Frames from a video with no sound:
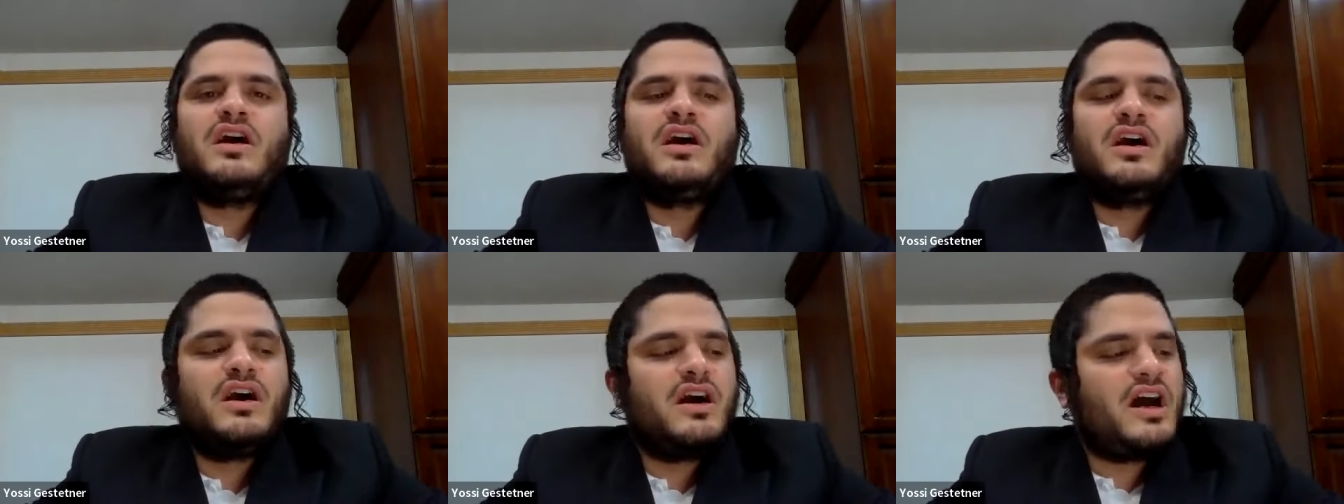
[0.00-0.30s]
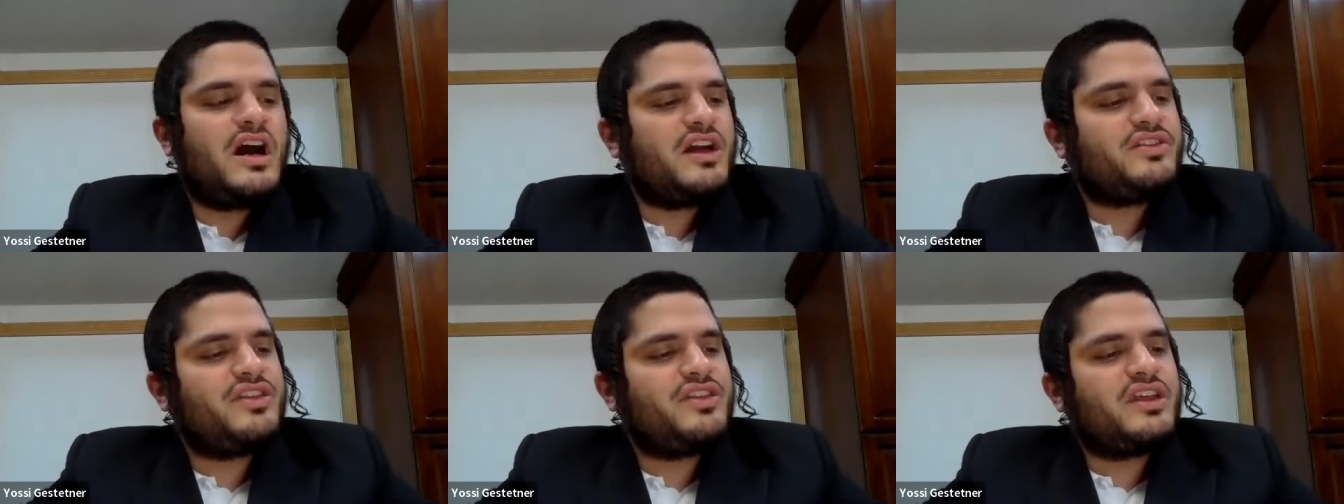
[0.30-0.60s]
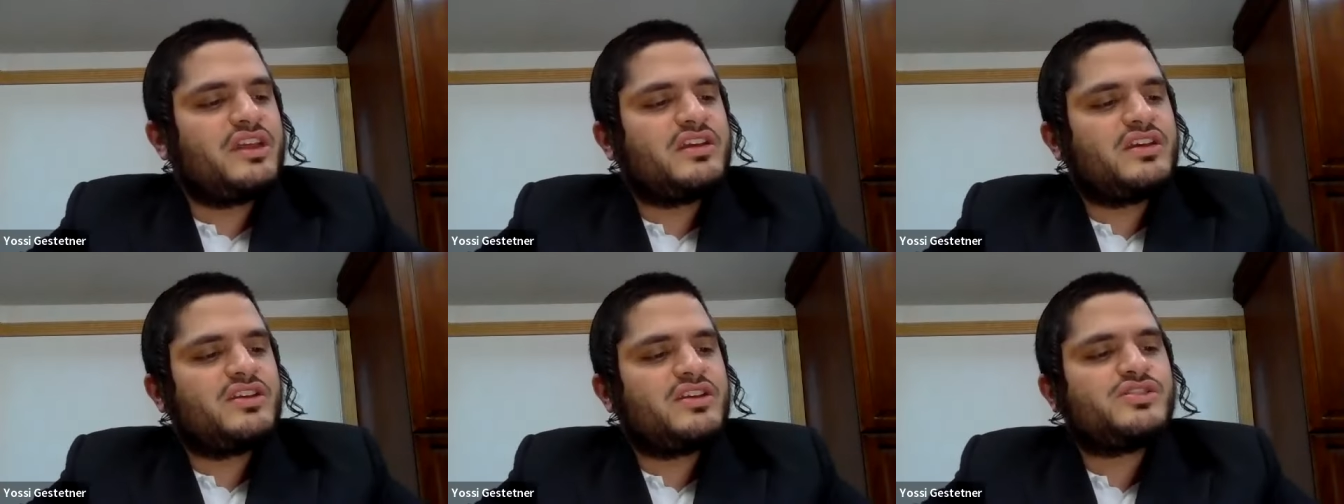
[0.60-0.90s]
Uh, I
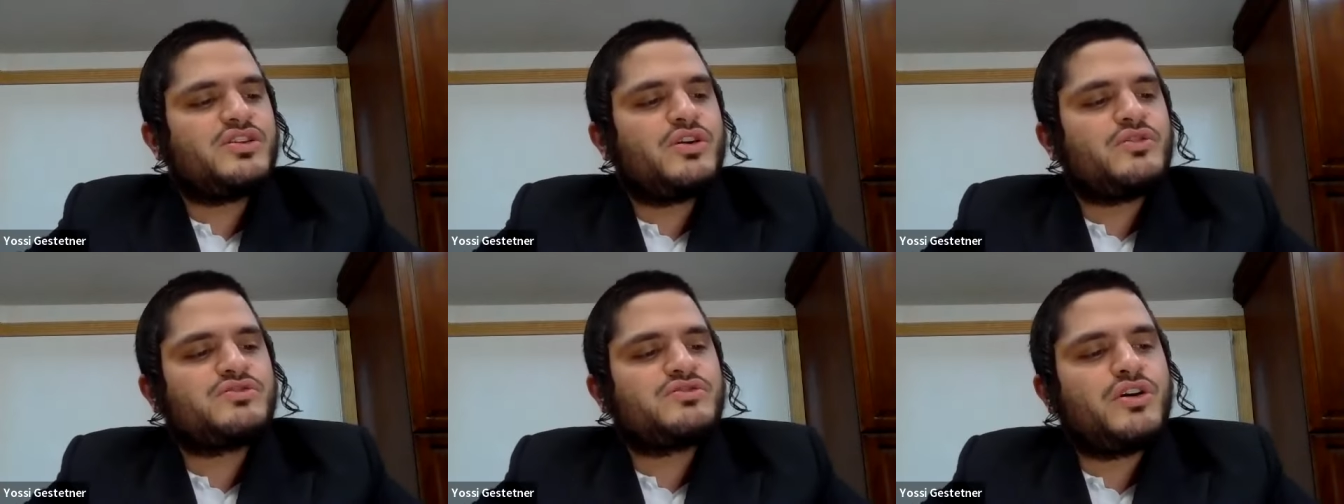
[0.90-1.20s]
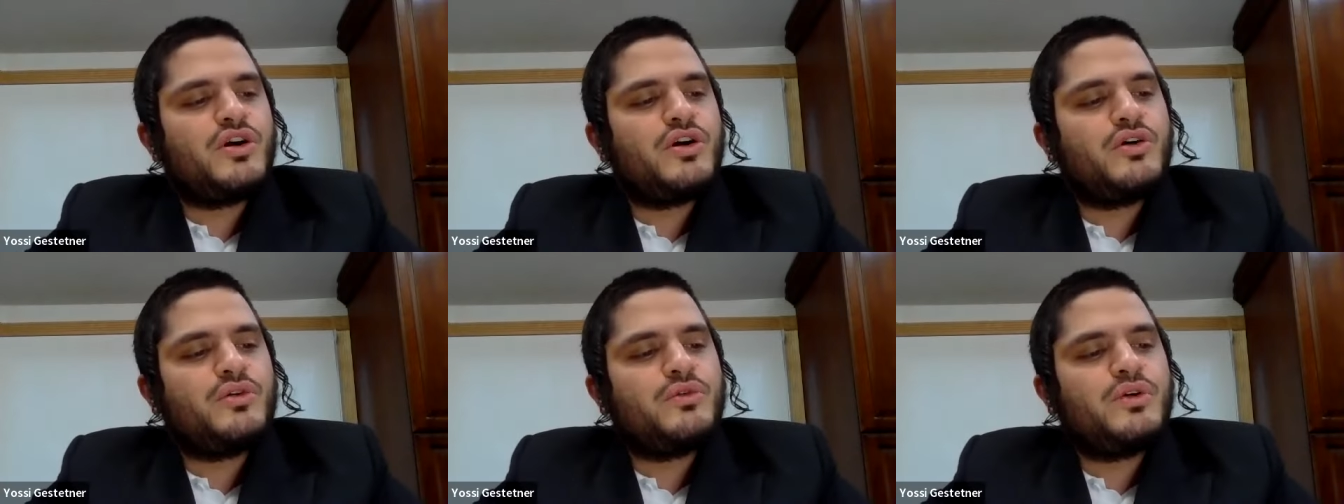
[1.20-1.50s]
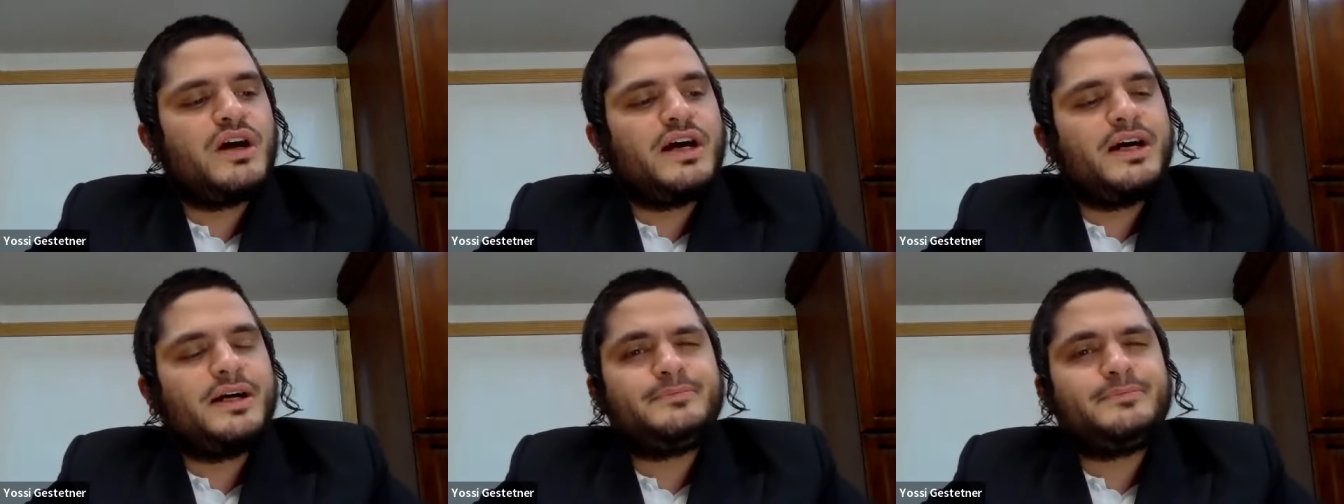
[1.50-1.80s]
think it is
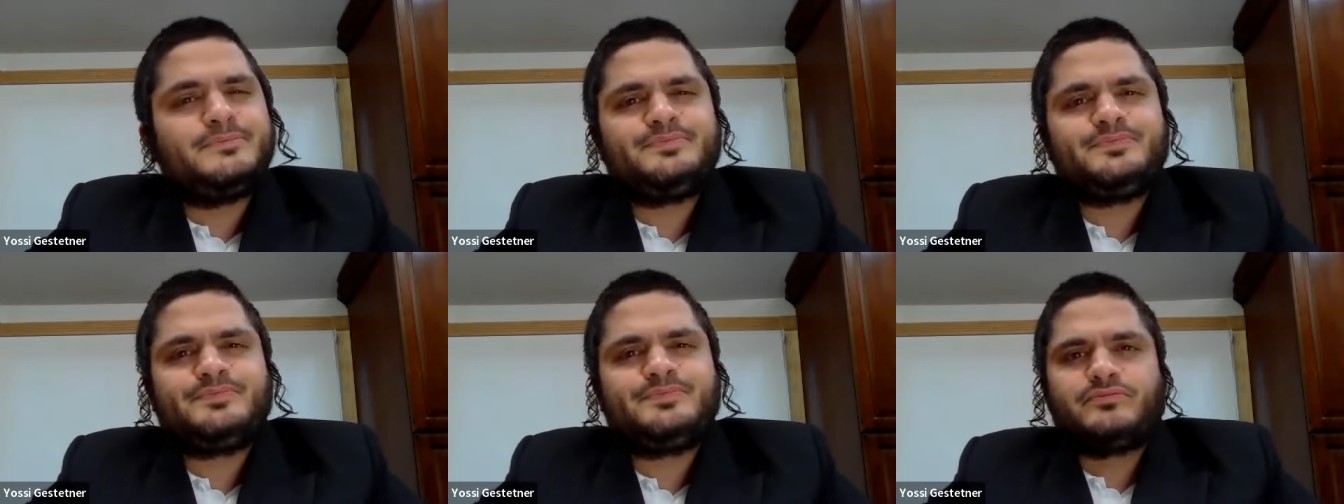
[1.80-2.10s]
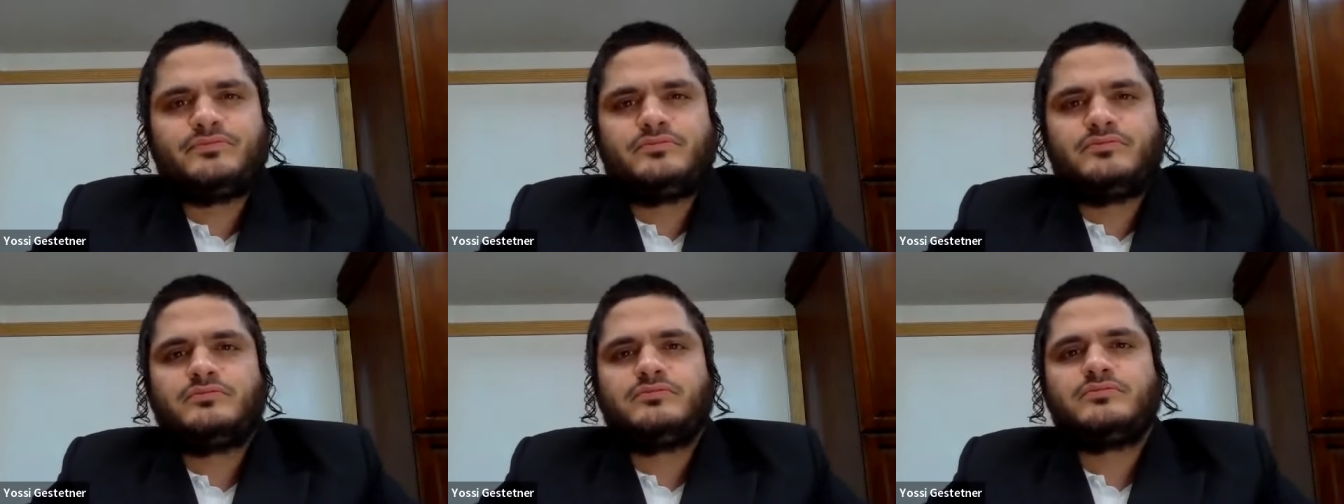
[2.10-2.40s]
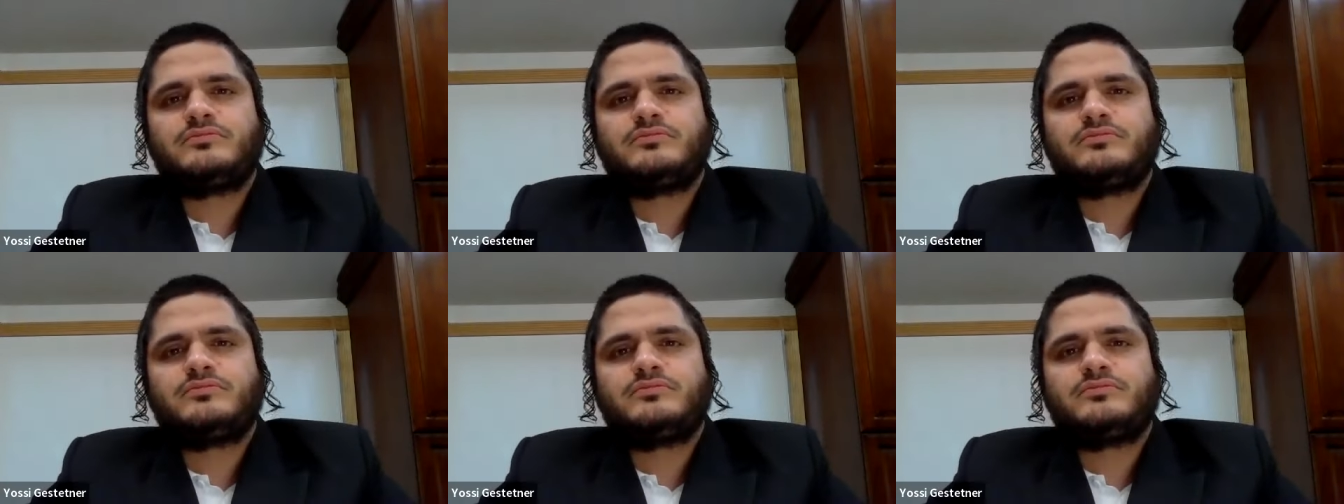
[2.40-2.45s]
also, um,